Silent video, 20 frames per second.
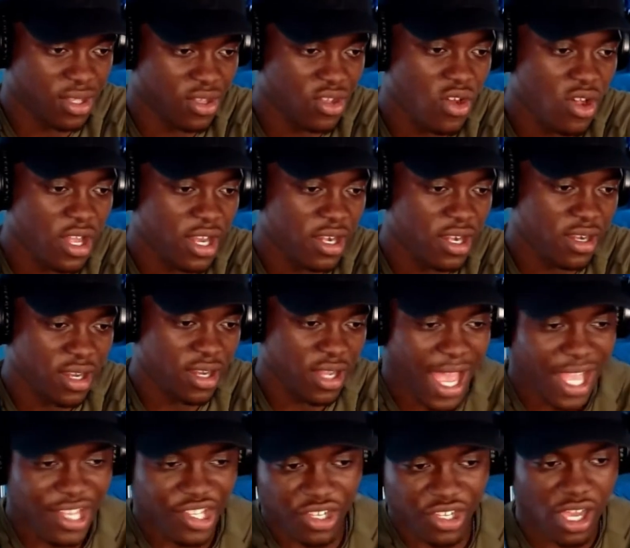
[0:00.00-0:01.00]
Go on,
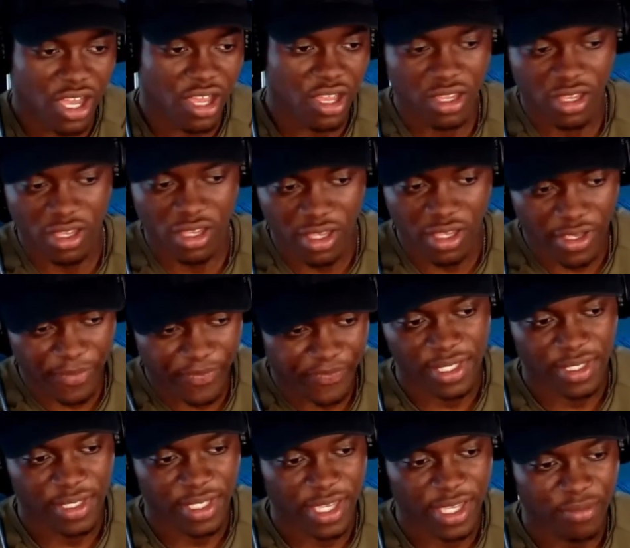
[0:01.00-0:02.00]
Ashura.
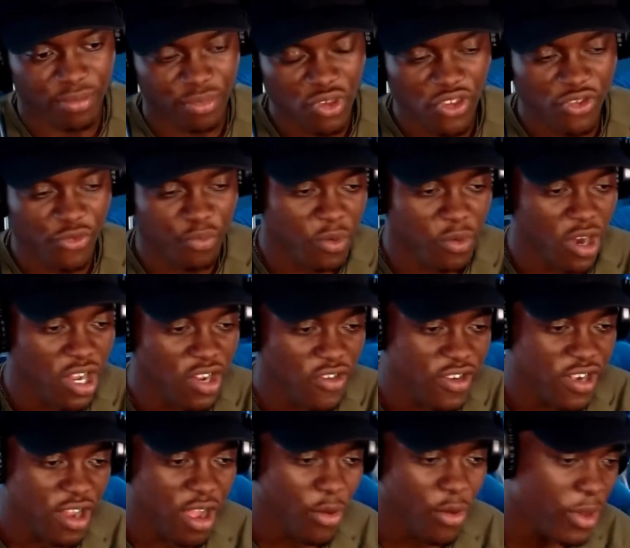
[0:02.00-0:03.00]
Yeah, move, bro. You're
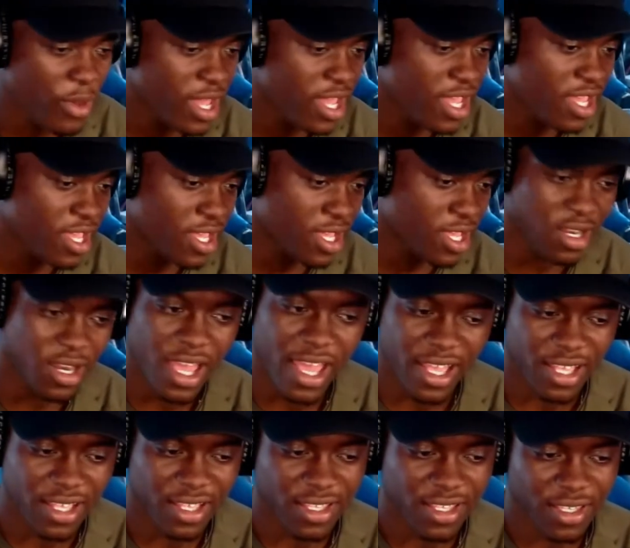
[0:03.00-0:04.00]
in our way. Like,
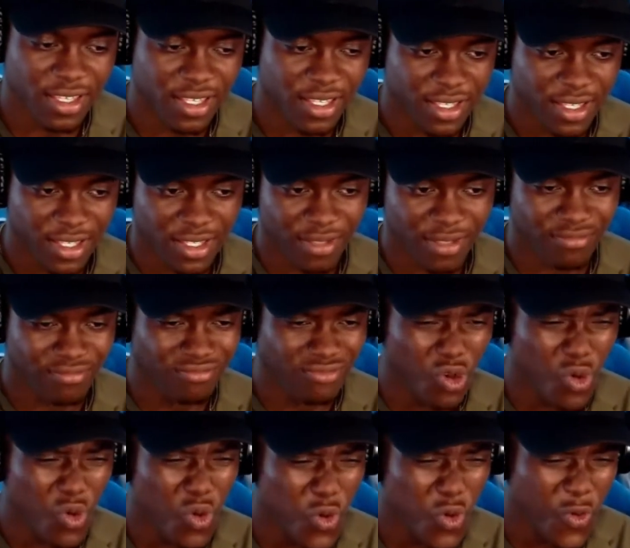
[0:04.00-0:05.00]

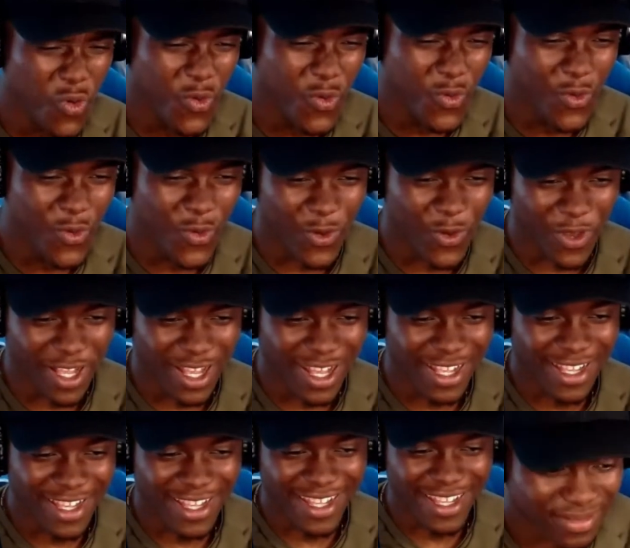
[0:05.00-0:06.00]
ooh.
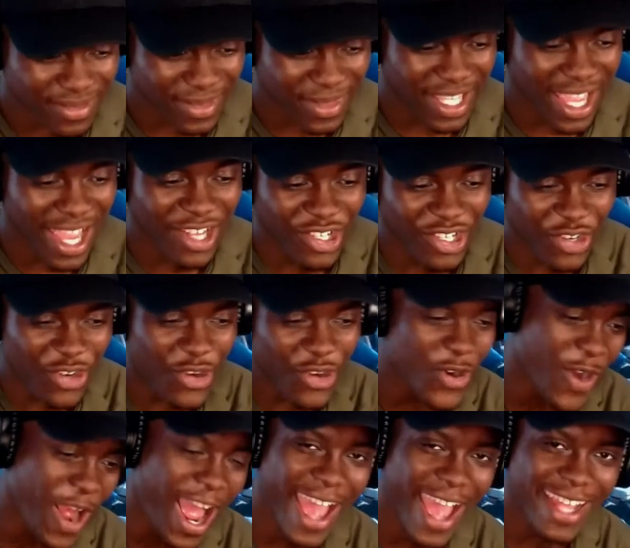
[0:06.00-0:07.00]

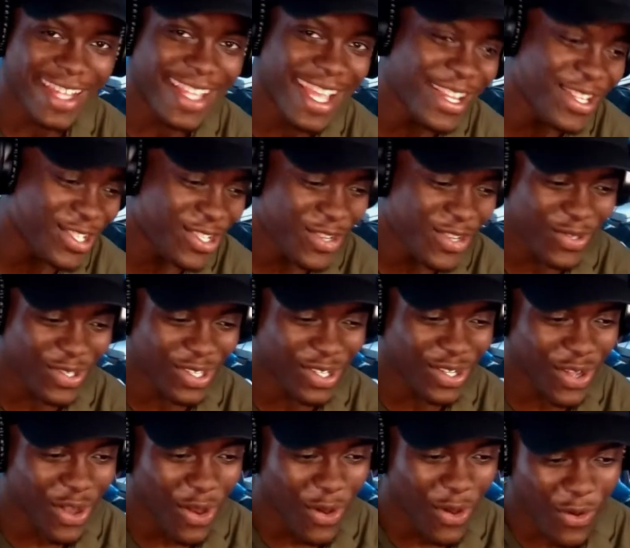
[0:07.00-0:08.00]
Denjiro. All right, Denjiro's
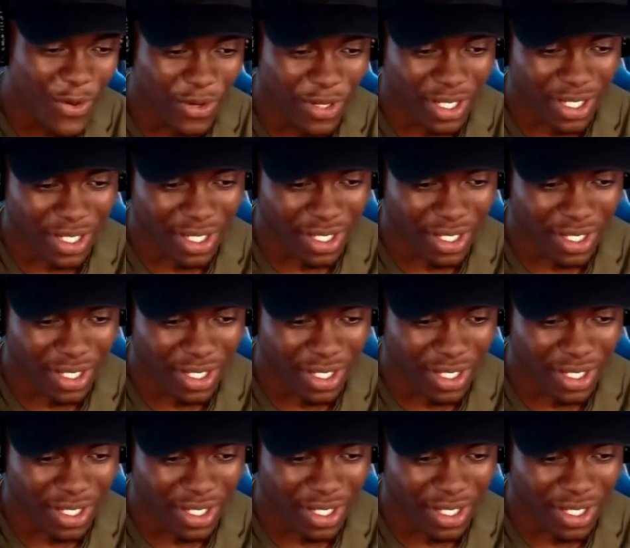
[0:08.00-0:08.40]
cold.